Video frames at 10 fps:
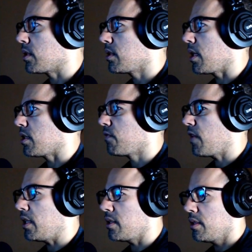fight.
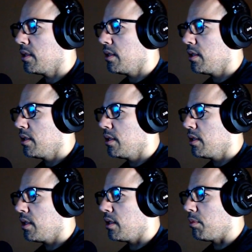
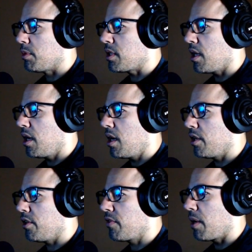Loomis, you've got
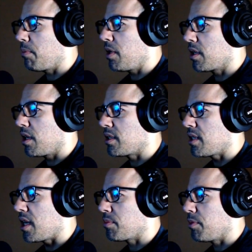Blanca on a status
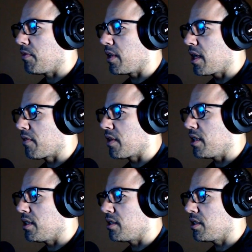move, and Kefka
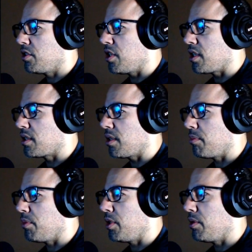is just
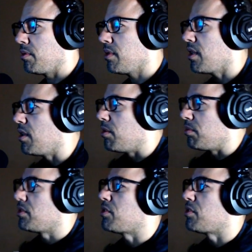immune. Oh, darn it.